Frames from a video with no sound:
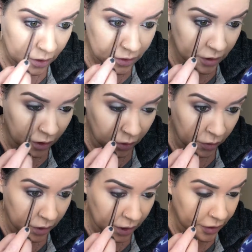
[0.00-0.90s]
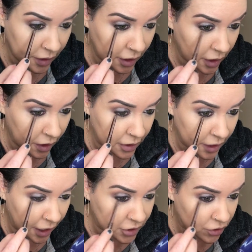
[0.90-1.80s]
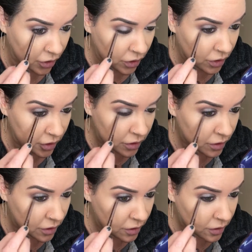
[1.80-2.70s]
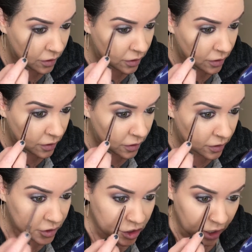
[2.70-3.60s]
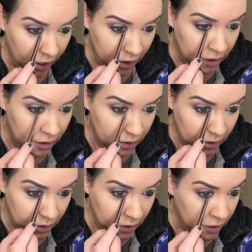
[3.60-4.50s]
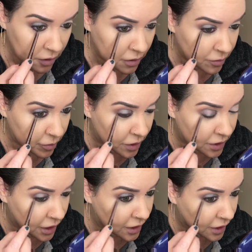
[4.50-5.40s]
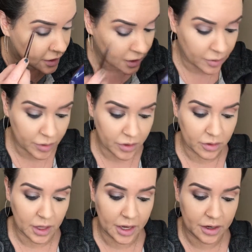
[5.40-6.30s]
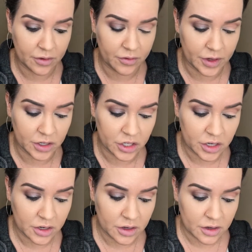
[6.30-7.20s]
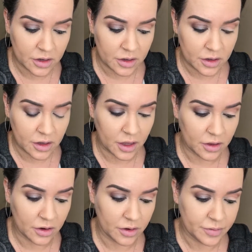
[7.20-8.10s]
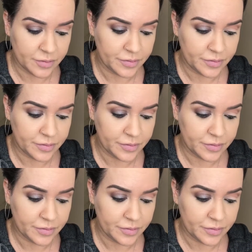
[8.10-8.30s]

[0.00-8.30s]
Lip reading: So nothing unnatural, check. I take that same little lionfish color,